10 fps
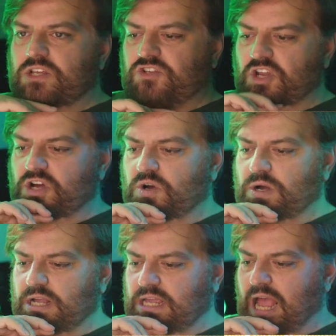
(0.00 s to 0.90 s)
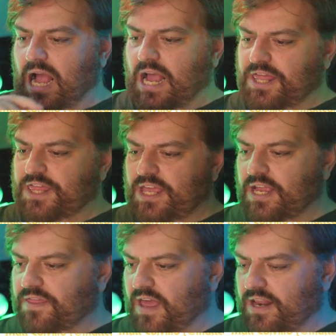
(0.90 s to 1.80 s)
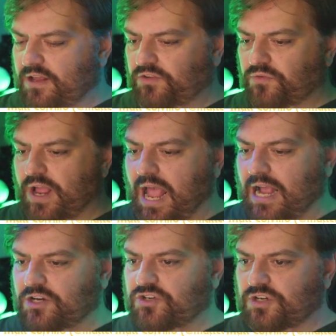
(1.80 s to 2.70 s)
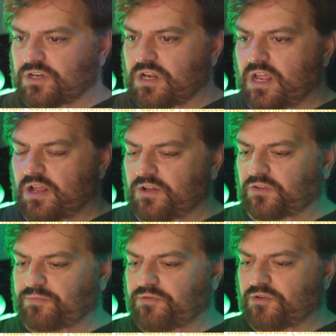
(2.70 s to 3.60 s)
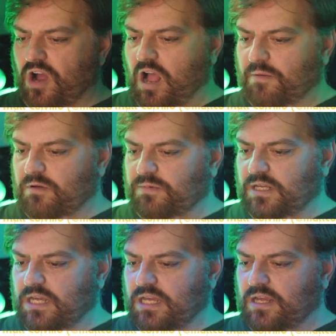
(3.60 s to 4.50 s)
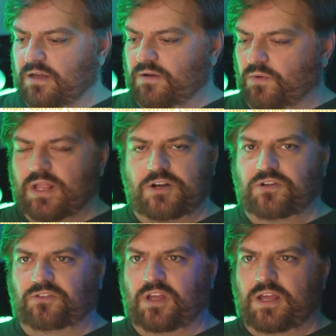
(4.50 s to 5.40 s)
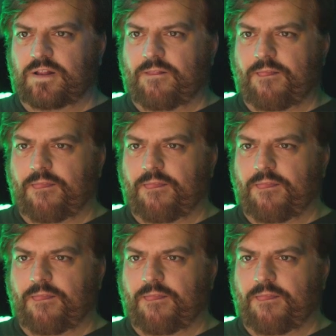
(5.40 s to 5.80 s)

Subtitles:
So, yeah, I think that his reaction is probably... What did I just say?